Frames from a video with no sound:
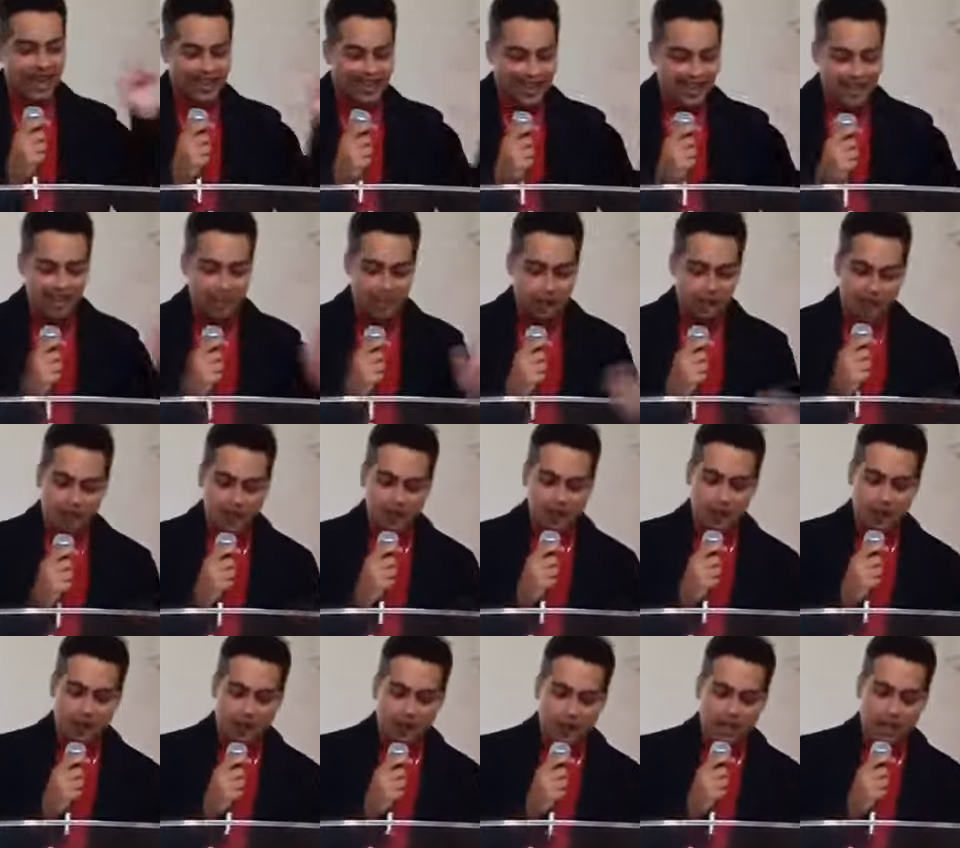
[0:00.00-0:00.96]
expense
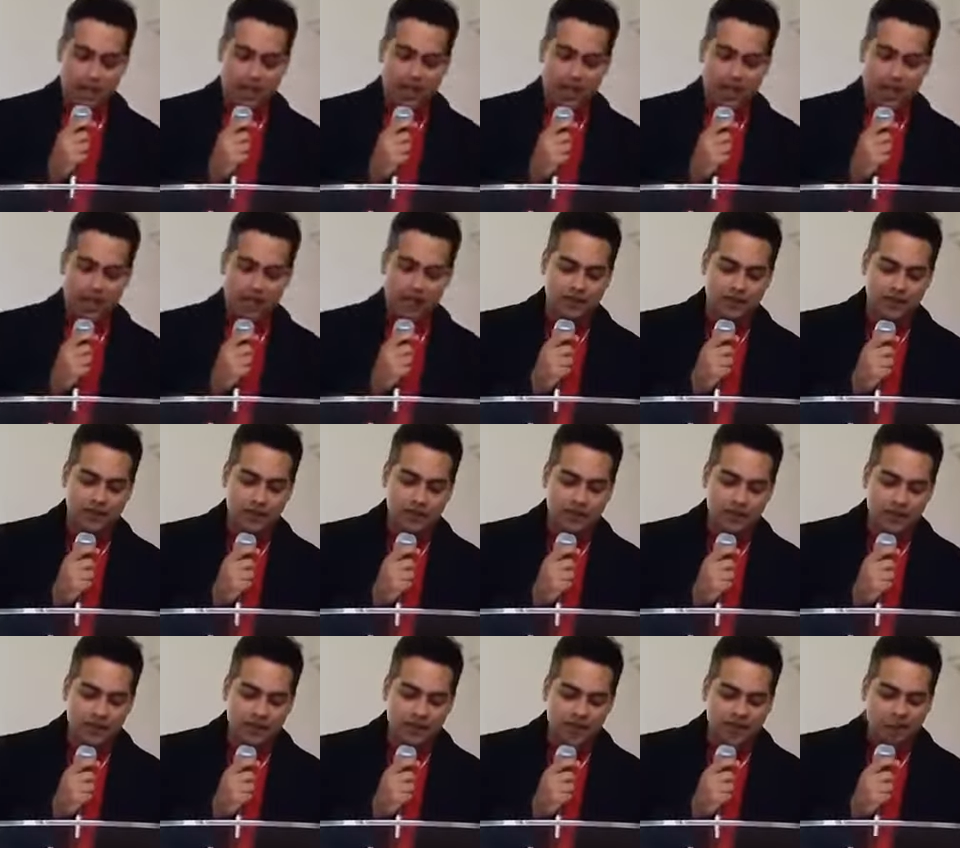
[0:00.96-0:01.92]
of our lives.
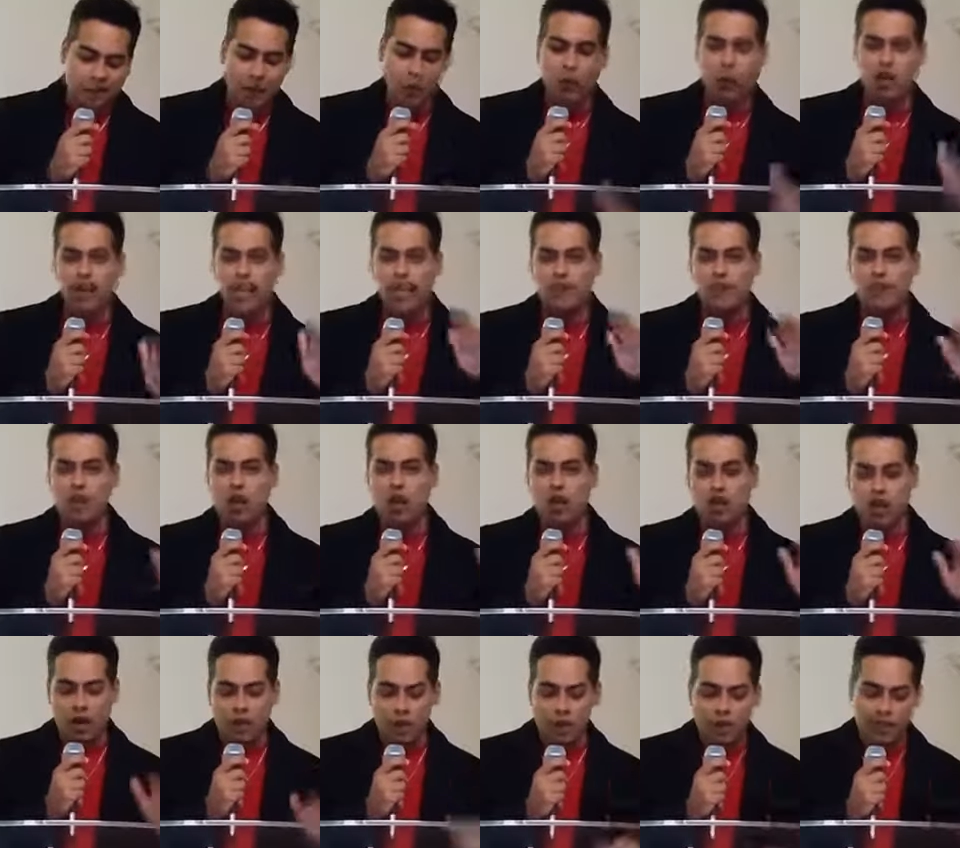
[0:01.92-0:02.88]
We have no
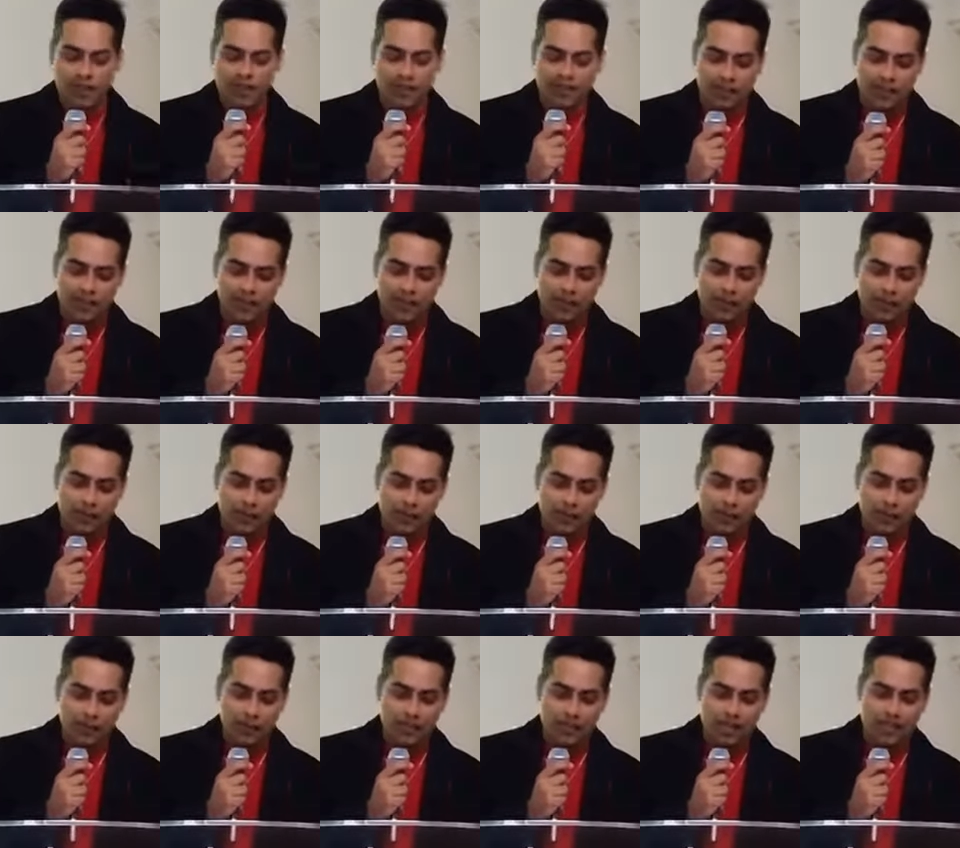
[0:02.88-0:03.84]
confidence in a Prime
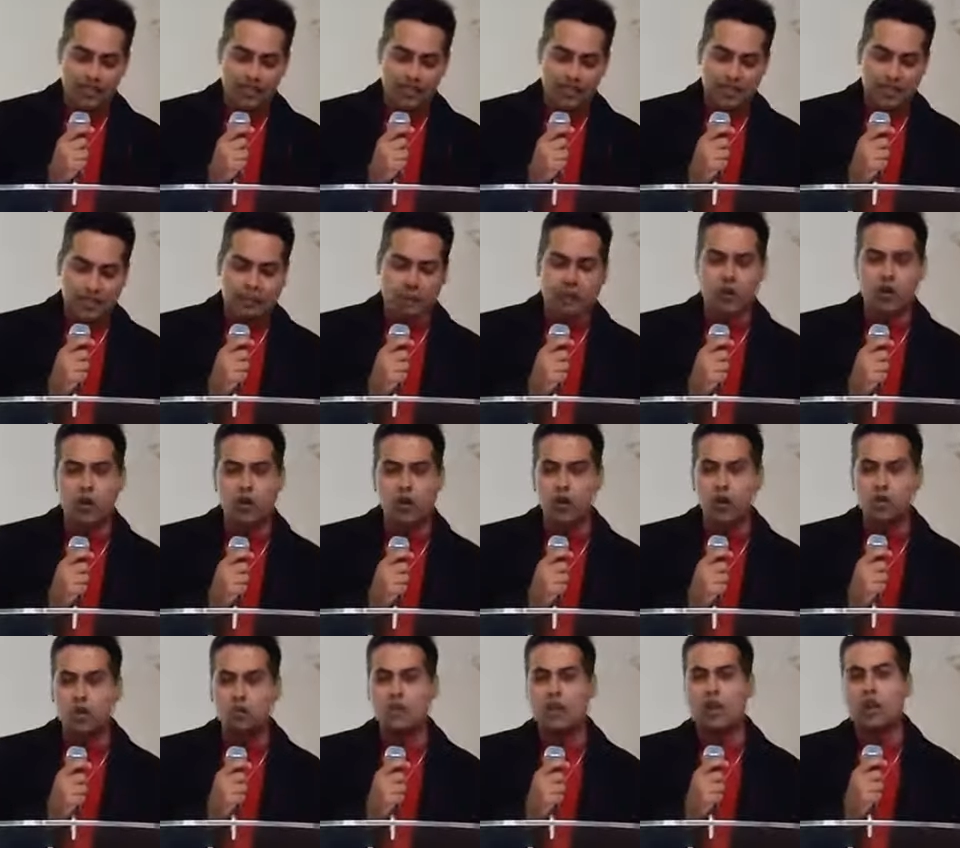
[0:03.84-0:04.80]
Minister for
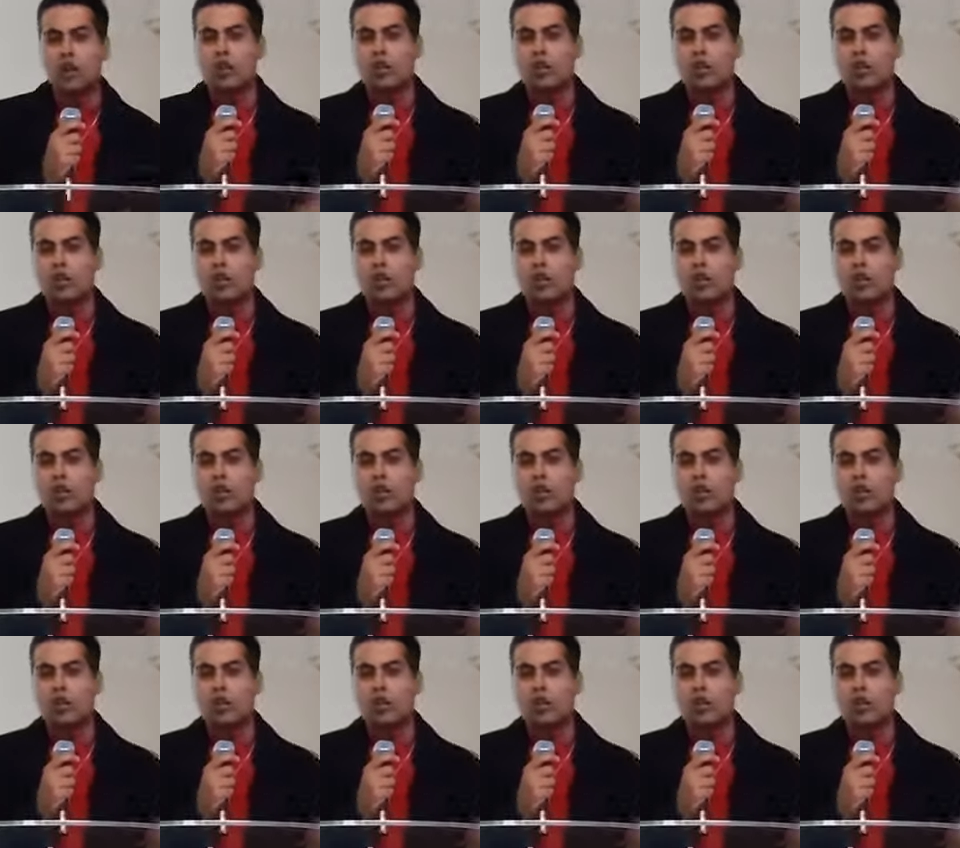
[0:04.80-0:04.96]
whom the